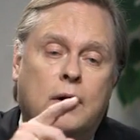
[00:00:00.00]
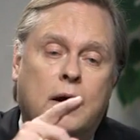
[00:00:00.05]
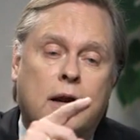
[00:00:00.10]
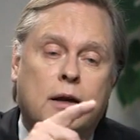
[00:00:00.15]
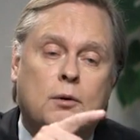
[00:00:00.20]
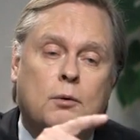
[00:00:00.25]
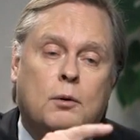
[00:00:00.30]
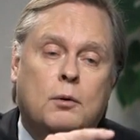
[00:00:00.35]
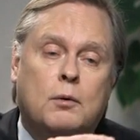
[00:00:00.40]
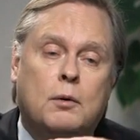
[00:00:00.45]
your
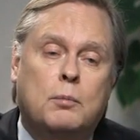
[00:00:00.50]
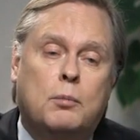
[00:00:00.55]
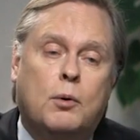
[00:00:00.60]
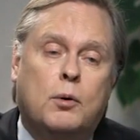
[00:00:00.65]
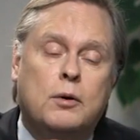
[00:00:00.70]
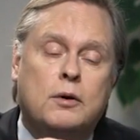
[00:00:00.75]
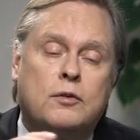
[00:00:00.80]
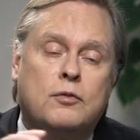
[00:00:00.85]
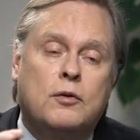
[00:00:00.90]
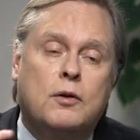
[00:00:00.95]
annual
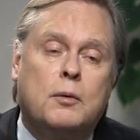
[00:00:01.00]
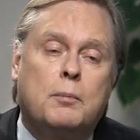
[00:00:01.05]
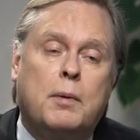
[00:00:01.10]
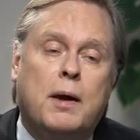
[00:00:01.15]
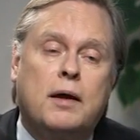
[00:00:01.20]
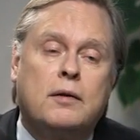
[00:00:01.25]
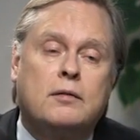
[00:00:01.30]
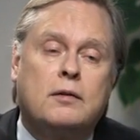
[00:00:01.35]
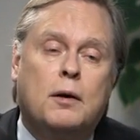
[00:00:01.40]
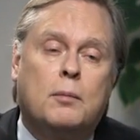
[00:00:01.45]
reports for the
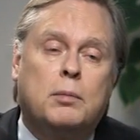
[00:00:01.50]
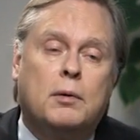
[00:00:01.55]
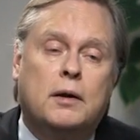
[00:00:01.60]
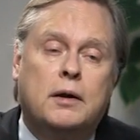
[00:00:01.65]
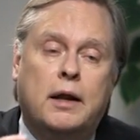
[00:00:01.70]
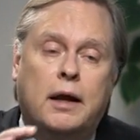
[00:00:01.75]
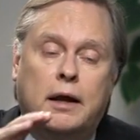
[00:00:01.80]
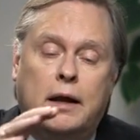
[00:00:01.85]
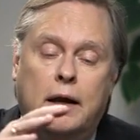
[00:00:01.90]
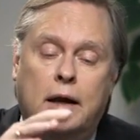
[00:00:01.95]
past
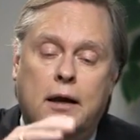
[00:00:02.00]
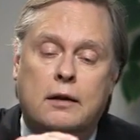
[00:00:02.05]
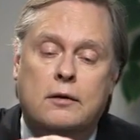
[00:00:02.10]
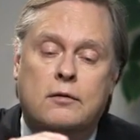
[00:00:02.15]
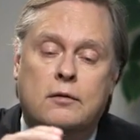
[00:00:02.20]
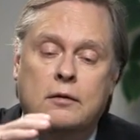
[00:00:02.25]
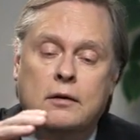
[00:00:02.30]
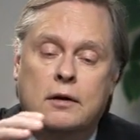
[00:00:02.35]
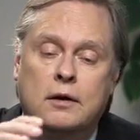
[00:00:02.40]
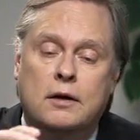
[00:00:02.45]
couple of
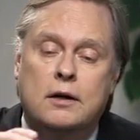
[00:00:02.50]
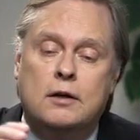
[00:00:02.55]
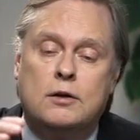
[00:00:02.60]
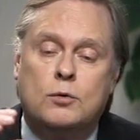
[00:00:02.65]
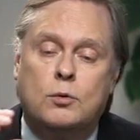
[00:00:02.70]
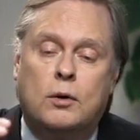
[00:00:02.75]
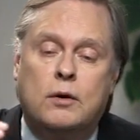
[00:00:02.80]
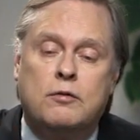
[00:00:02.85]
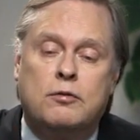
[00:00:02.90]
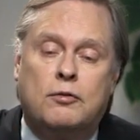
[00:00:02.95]
decades,
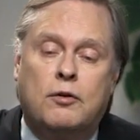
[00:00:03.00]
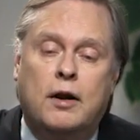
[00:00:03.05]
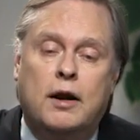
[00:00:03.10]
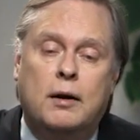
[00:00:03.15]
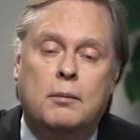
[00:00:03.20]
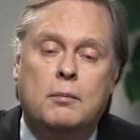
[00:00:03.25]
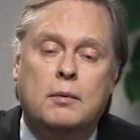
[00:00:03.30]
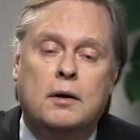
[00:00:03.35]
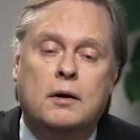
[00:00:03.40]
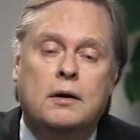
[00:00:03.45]
each one
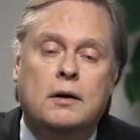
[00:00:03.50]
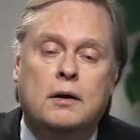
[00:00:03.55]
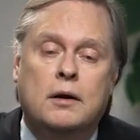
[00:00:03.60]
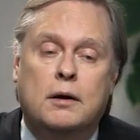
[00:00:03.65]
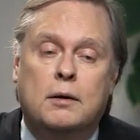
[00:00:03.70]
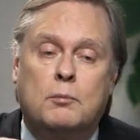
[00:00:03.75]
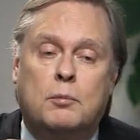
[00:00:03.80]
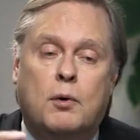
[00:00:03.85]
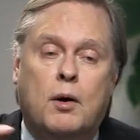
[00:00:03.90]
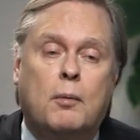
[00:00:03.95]
framed
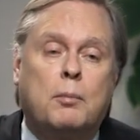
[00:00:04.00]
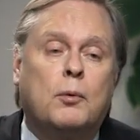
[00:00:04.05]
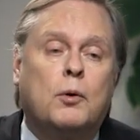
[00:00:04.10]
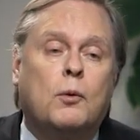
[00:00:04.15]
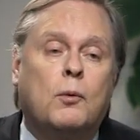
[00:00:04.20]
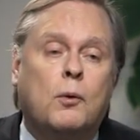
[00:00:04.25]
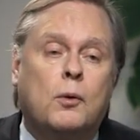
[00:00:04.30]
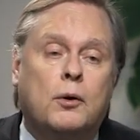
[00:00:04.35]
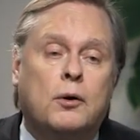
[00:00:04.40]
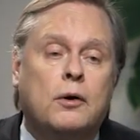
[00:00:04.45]
in
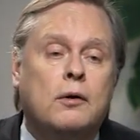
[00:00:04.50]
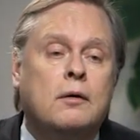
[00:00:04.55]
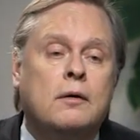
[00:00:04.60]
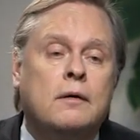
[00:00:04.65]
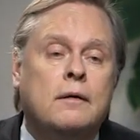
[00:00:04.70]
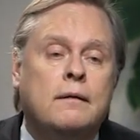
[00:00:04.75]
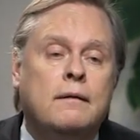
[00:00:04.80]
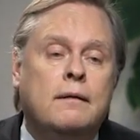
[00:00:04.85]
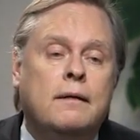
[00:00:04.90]
proper order.